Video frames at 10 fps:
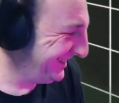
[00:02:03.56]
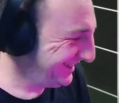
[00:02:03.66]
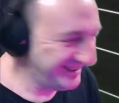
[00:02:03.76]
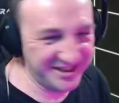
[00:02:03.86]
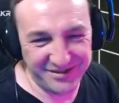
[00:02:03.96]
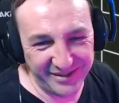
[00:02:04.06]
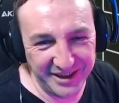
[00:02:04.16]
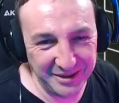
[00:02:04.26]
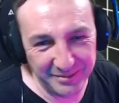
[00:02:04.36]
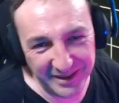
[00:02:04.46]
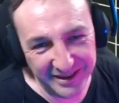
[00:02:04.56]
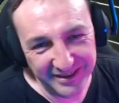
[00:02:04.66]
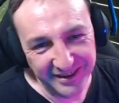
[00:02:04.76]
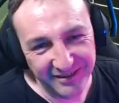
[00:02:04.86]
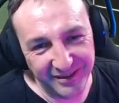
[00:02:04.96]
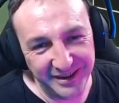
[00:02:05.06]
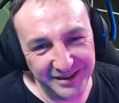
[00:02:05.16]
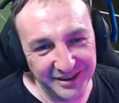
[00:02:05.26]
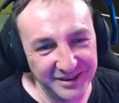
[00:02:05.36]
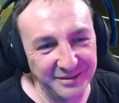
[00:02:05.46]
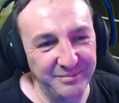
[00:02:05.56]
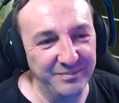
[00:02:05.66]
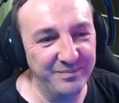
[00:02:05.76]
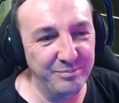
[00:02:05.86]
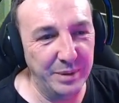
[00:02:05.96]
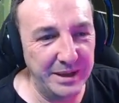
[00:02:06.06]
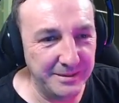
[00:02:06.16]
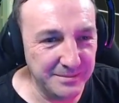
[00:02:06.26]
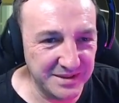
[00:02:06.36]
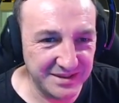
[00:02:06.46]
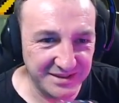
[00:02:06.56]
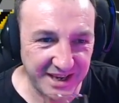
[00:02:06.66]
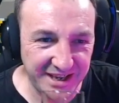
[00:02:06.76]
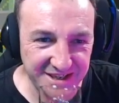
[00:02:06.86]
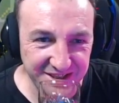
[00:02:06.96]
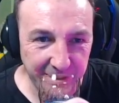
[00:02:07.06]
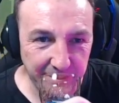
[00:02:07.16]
Just randomly written on the beams. Danger!